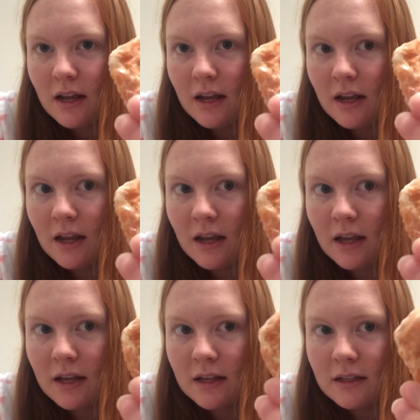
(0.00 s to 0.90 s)

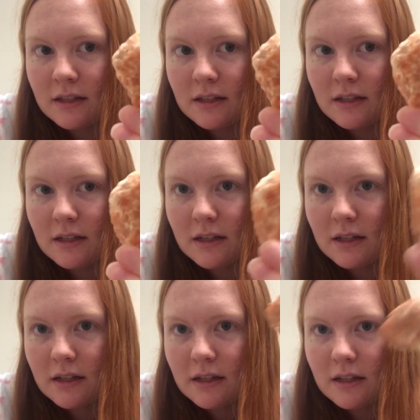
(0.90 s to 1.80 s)
and
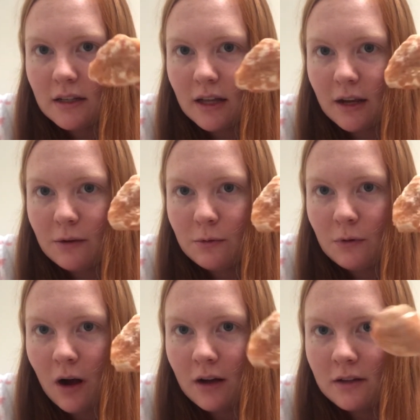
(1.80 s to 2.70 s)
like
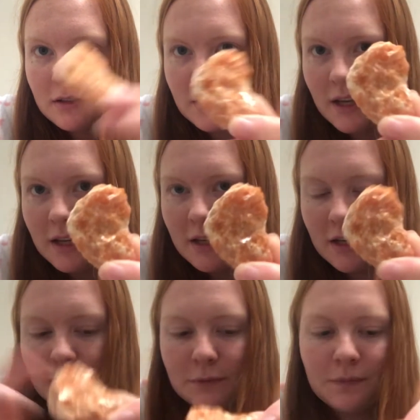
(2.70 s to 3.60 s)
rock looking, you
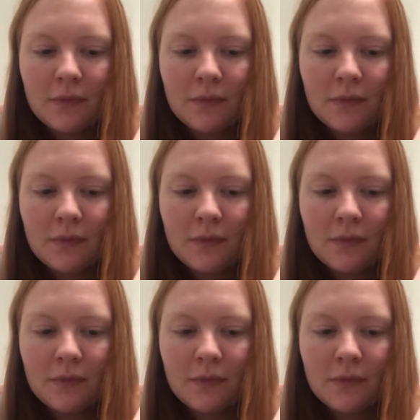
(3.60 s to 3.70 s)
know.